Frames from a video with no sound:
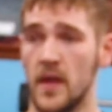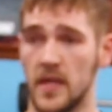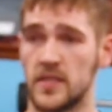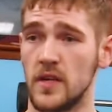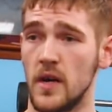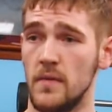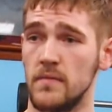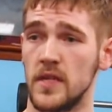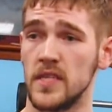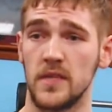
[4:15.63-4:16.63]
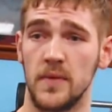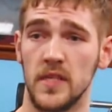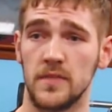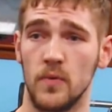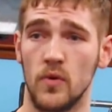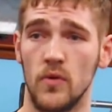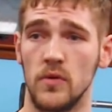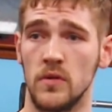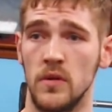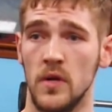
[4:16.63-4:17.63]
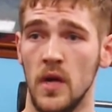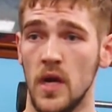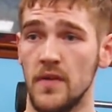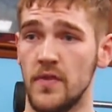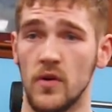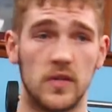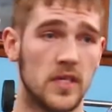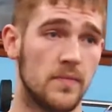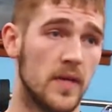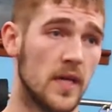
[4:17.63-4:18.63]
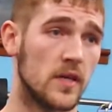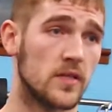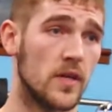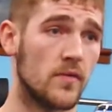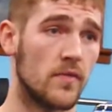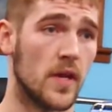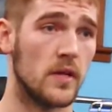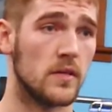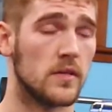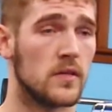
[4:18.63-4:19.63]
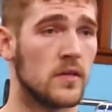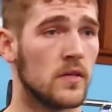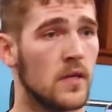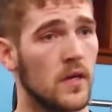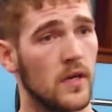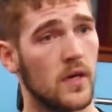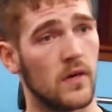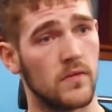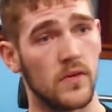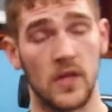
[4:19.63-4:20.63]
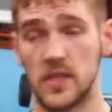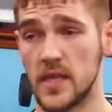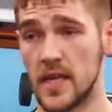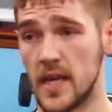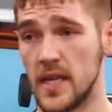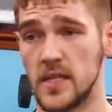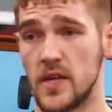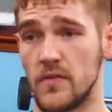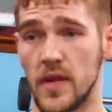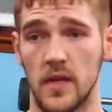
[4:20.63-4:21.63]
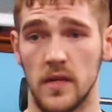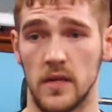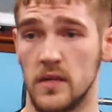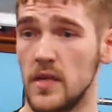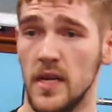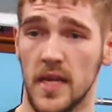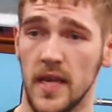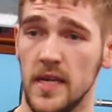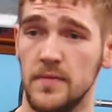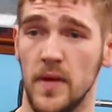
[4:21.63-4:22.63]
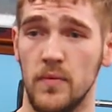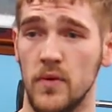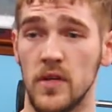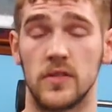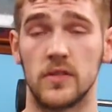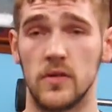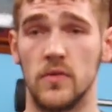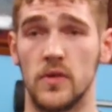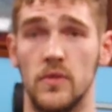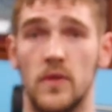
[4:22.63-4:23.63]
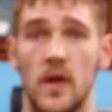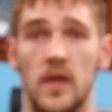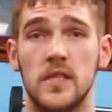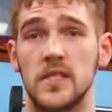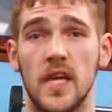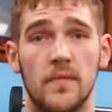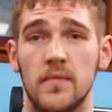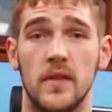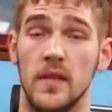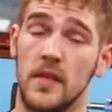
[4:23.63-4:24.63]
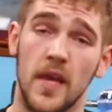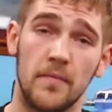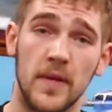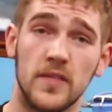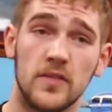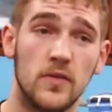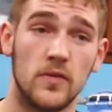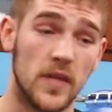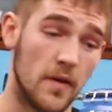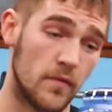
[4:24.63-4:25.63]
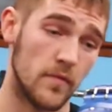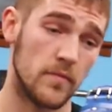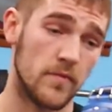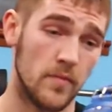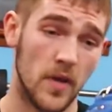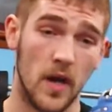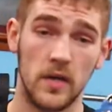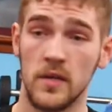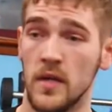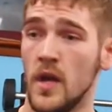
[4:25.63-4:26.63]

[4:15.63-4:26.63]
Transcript: it's um, a disciplined sport. And if you're not disciplined outside the ring, you know, you're going to take that into the ring. And again, these people are going to school you because they've, they've been schooled they from, from young.